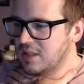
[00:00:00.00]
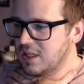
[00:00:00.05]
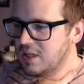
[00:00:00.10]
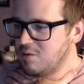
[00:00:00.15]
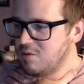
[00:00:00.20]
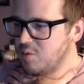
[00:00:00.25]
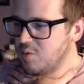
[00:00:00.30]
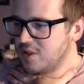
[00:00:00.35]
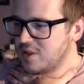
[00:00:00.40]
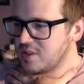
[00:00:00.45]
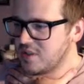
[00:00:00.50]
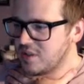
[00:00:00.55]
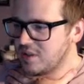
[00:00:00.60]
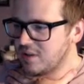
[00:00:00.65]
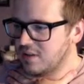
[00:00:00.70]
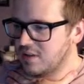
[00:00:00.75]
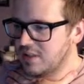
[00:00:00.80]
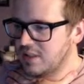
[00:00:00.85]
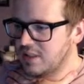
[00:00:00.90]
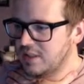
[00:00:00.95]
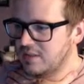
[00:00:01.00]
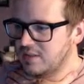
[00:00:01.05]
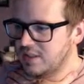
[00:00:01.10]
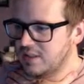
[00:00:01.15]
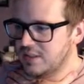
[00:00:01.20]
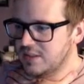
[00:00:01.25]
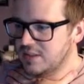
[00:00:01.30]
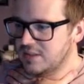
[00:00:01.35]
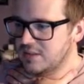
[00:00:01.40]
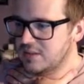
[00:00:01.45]
I'll put dirt in here
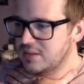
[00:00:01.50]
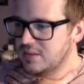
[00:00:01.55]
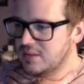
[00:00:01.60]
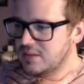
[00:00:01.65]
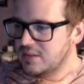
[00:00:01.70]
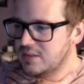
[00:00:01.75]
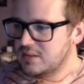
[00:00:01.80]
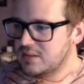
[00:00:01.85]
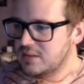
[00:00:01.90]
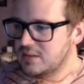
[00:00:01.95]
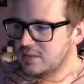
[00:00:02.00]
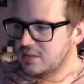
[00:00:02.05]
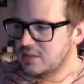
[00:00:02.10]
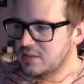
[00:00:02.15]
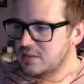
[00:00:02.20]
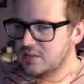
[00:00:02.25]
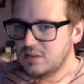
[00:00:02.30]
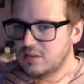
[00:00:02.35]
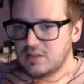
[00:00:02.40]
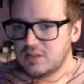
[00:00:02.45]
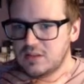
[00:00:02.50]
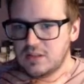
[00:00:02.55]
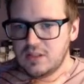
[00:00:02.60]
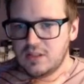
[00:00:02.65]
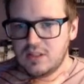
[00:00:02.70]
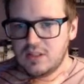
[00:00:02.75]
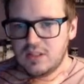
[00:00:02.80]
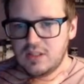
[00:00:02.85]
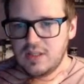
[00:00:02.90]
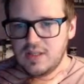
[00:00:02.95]

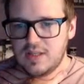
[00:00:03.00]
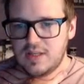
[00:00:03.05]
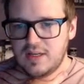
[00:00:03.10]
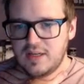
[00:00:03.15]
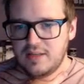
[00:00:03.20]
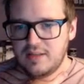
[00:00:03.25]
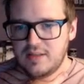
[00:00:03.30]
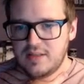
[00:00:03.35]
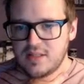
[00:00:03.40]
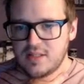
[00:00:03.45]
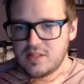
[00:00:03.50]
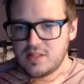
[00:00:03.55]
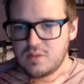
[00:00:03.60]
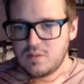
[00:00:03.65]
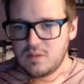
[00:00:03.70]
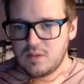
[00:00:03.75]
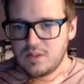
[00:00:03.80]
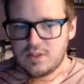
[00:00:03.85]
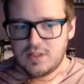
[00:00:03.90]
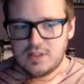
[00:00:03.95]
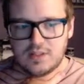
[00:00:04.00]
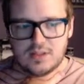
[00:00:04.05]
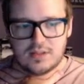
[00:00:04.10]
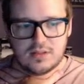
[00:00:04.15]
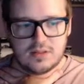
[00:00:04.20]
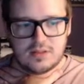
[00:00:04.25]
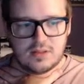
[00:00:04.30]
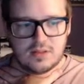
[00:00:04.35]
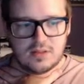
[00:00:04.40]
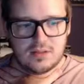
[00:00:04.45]
too. And then in this
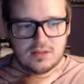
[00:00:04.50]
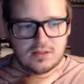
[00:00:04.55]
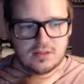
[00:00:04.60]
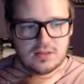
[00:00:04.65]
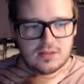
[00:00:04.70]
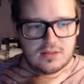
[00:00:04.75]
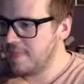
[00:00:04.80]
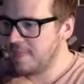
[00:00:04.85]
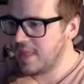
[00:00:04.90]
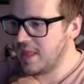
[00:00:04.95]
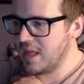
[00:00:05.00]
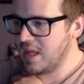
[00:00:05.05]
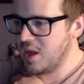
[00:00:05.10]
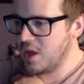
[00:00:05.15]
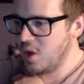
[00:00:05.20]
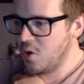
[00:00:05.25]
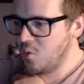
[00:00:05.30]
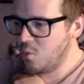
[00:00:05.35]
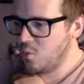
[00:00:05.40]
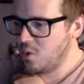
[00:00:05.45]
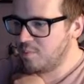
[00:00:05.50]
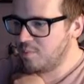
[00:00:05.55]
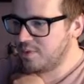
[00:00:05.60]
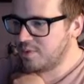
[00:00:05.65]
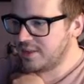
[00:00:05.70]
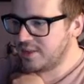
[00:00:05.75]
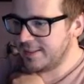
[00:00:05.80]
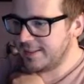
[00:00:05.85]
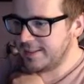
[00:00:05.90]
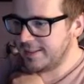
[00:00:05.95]
one, we'll
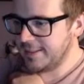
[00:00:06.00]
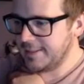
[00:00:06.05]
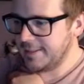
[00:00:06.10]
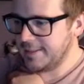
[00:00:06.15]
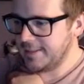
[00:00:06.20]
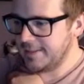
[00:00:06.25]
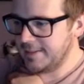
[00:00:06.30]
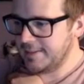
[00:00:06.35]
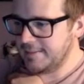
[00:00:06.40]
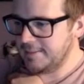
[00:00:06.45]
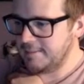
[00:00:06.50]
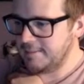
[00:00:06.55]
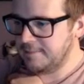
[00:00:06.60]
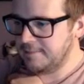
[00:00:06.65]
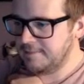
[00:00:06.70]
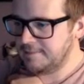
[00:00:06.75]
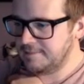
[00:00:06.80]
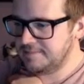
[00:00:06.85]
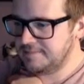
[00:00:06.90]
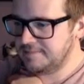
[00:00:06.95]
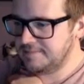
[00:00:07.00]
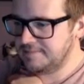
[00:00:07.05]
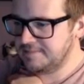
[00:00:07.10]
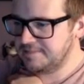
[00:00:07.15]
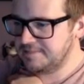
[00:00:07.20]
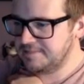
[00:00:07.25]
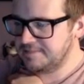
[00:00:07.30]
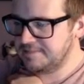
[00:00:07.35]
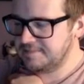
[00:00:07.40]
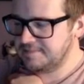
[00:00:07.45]
put, um,
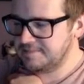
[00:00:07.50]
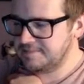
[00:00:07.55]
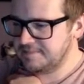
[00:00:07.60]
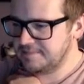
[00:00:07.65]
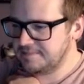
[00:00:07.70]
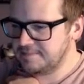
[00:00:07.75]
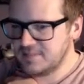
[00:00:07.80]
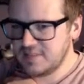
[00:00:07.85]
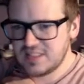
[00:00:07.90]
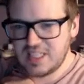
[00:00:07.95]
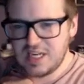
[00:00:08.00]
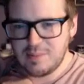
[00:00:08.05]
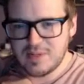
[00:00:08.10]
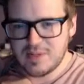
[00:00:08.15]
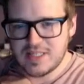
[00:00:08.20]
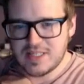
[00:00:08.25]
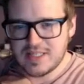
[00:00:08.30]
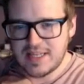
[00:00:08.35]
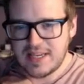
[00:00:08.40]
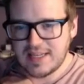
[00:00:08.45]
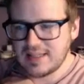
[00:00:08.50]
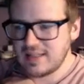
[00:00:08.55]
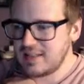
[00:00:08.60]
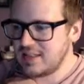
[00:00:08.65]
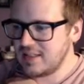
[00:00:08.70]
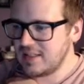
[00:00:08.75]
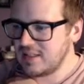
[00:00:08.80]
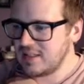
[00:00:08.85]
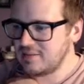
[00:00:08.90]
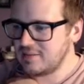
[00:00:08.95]
did I put sand in
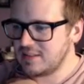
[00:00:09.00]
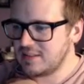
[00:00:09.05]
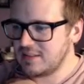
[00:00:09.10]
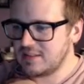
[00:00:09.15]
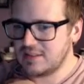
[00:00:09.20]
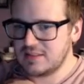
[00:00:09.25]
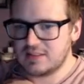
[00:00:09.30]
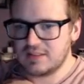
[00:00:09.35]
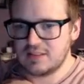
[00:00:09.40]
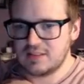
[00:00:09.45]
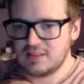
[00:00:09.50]
the other one?